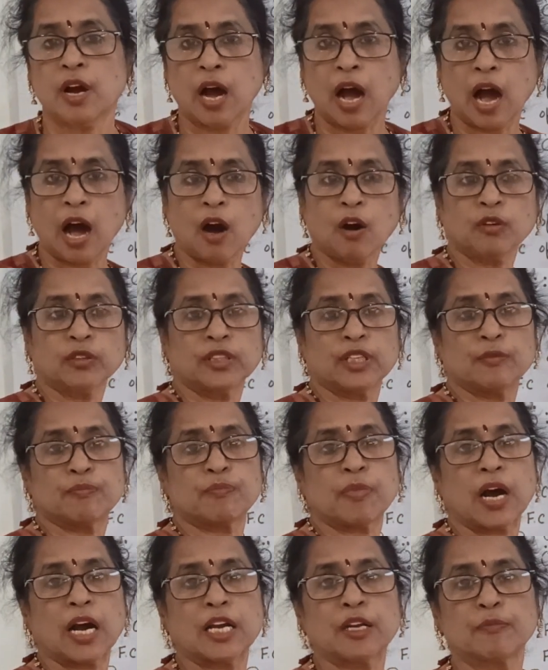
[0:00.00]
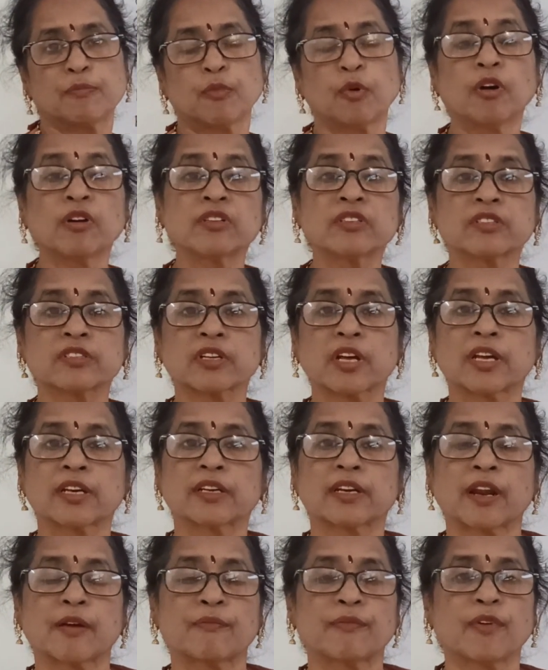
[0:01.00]
How the pi bonds are
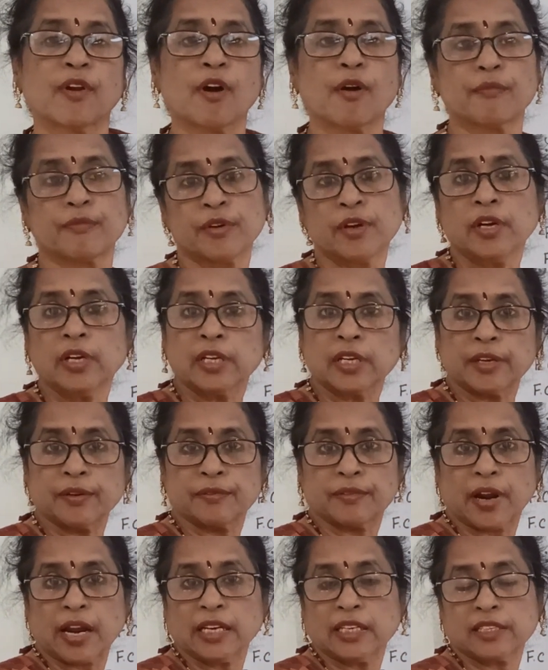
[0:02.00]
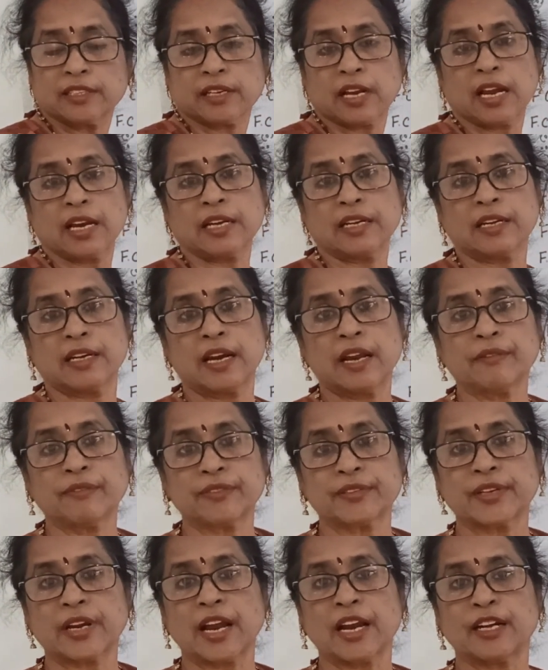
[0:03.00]
developed, the right side,
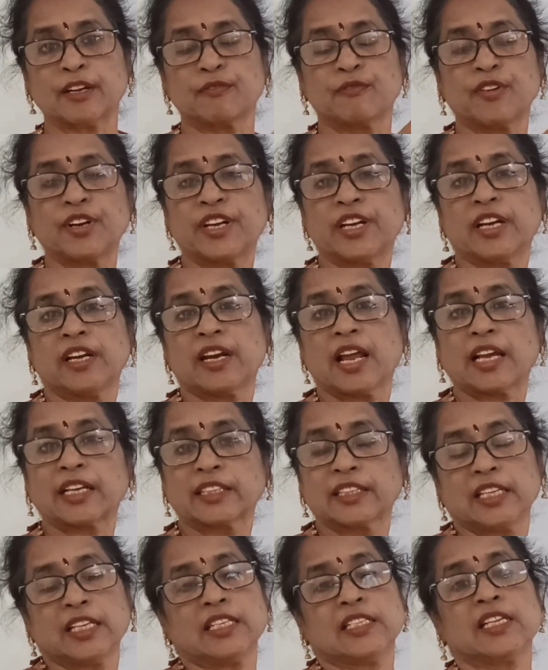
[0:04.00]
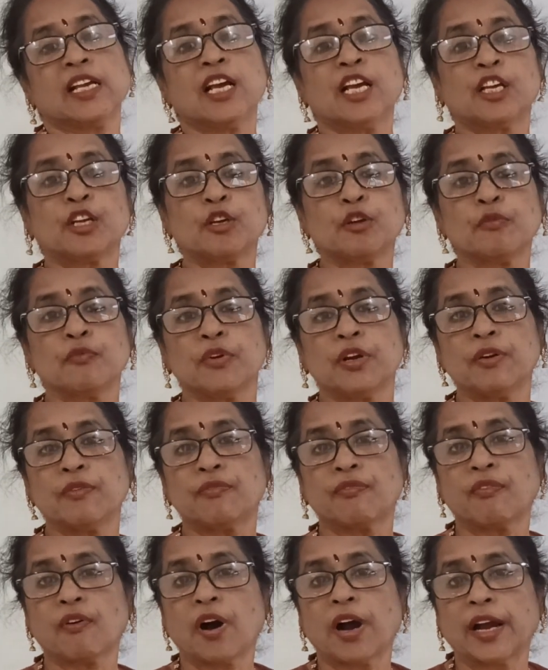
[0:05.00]
left side, middle, like this, you will
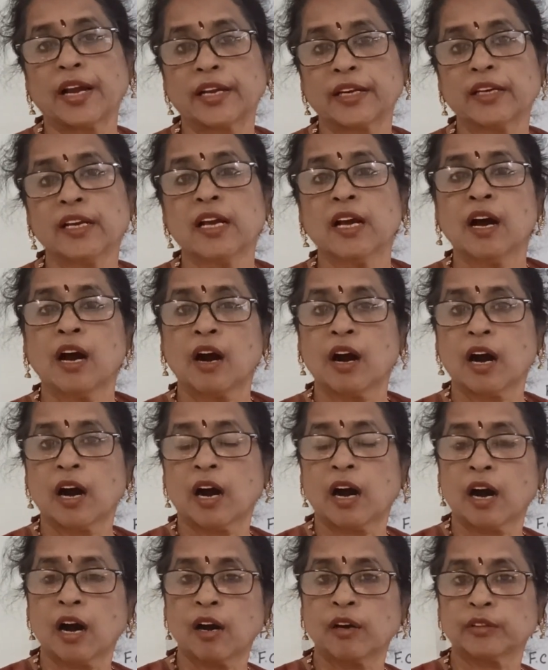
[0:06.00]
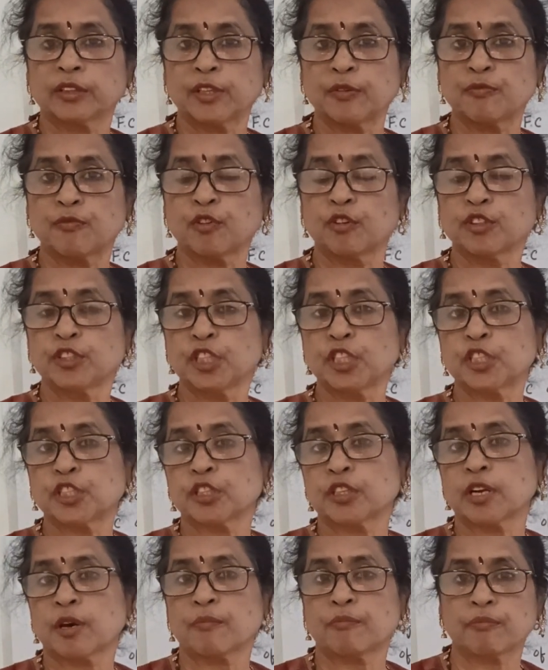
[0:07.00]
find how the
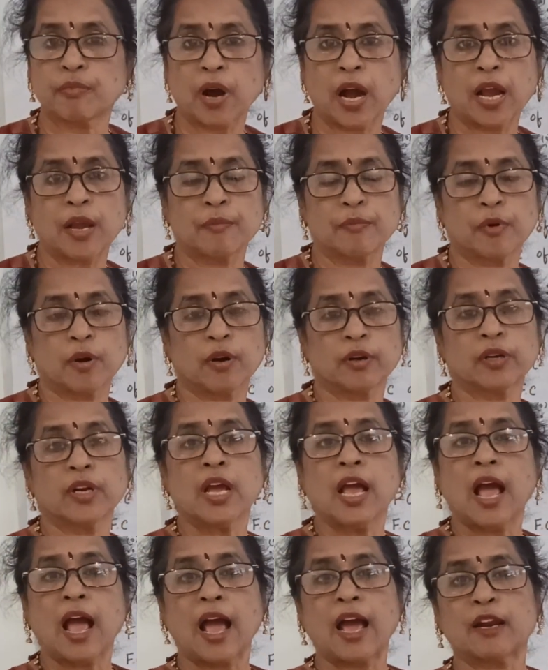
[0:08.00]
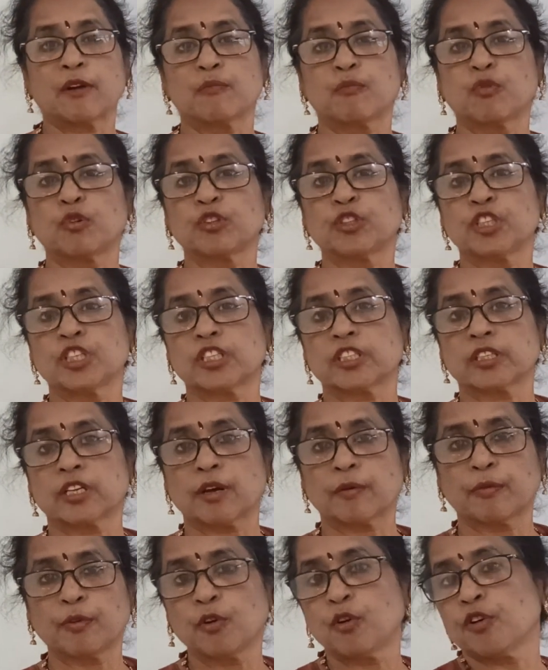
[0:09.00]
position of pi bond and position
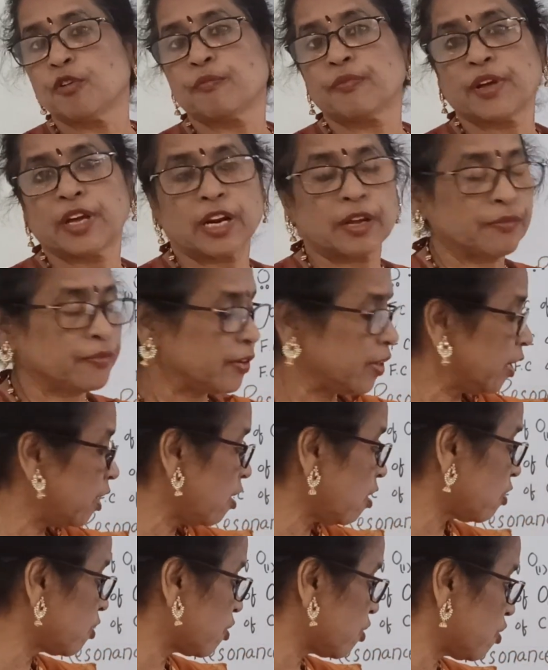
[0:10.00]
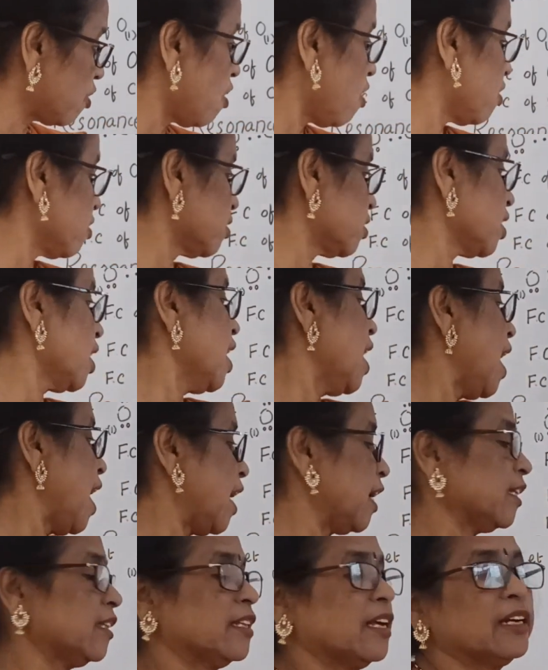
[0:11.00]
of lone pair of electrons,
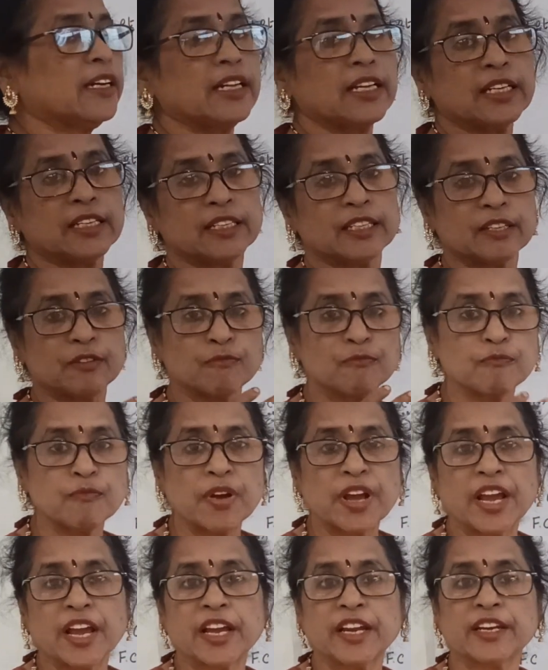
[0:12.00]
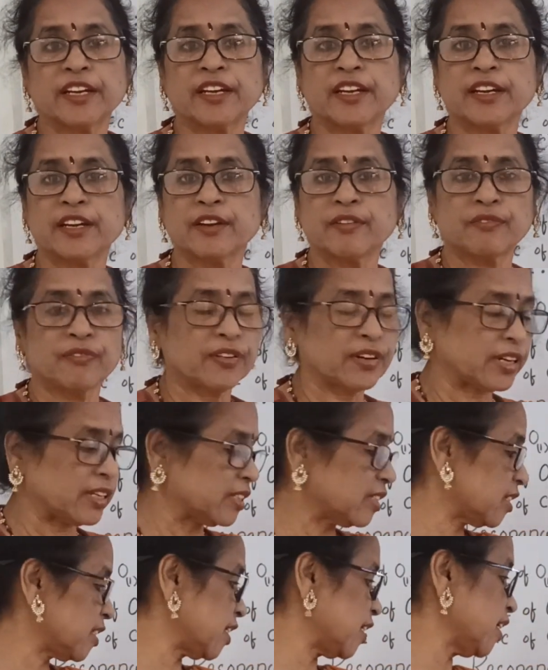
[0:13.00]
and that is the main
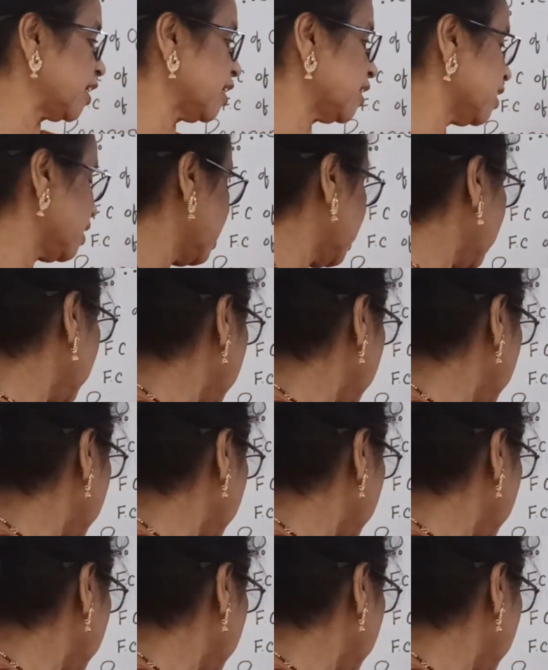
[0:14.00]
difference here.